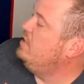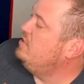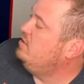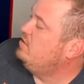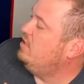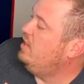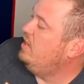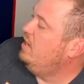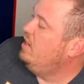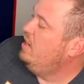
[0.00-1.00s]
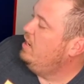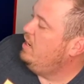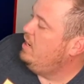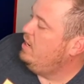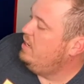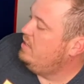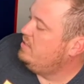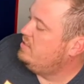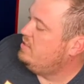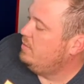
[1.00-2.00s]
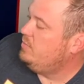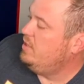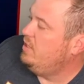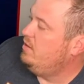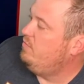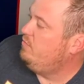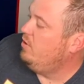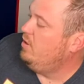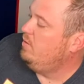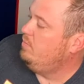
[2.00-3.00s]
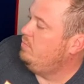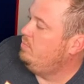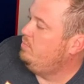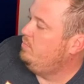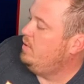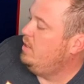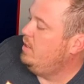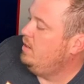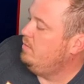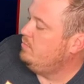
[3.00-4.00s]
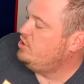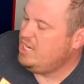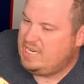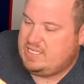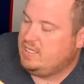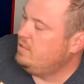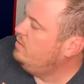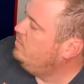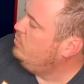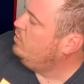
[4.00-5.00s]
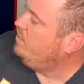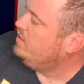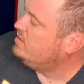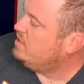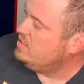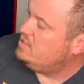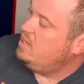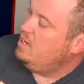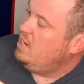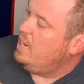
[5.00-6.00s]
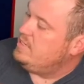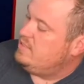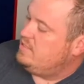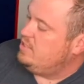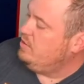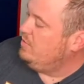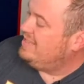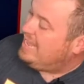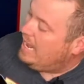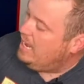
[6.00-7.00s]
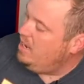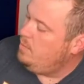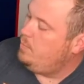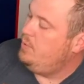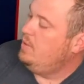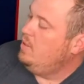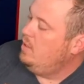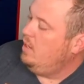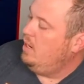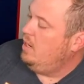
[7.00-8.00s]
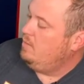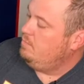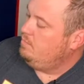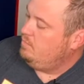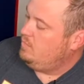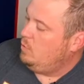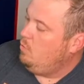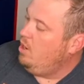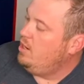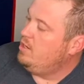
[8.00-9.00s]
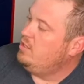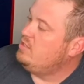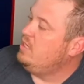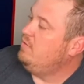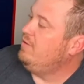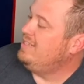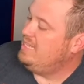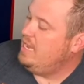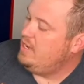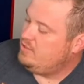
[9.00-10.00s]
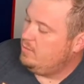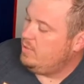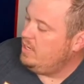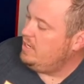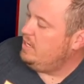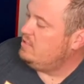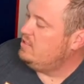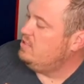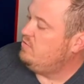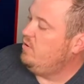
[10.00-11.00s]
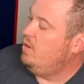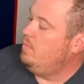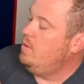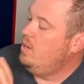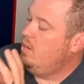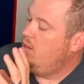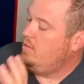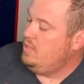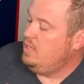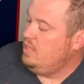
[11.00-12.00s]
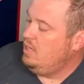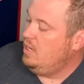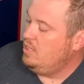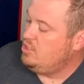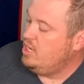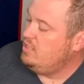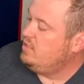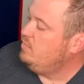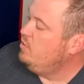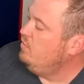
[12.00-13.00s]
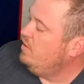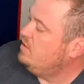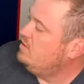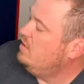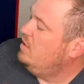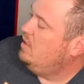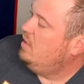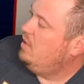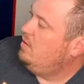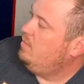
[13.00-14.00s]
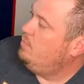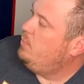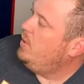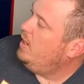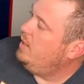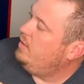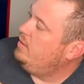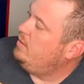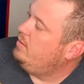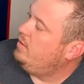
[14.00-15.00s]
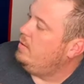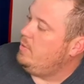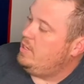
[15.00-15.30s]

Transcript: this looks like it is something from um, Jason movies because has to do with camp um, the water, stuff like that. So I'm going to guess this is from the uh, Jason movies. But, I mean,